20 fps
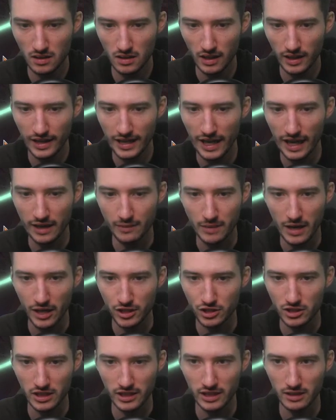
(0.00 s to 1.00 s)
I can't
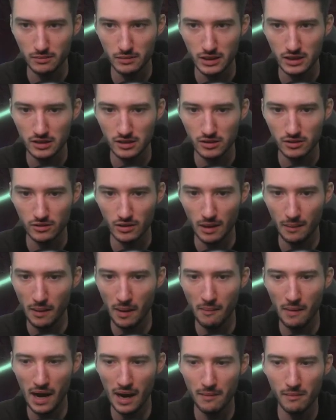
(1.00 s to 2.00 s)
imagine I can beat 2. I'm
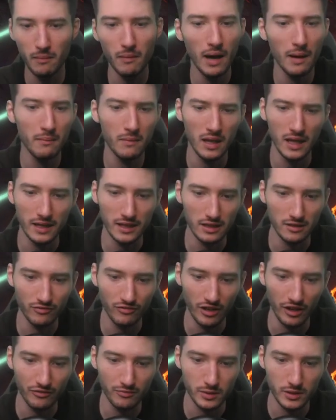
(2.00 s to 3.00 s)
like at
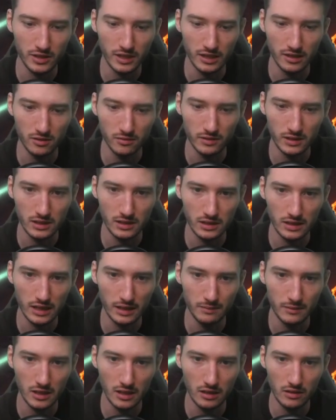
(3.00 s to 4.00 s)
5% to win this
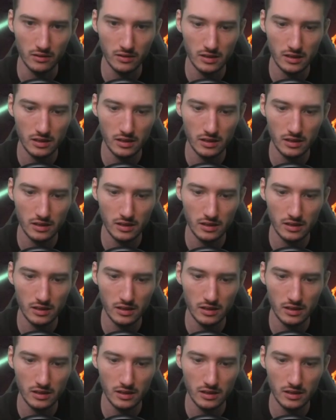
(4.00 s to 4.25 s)
game now.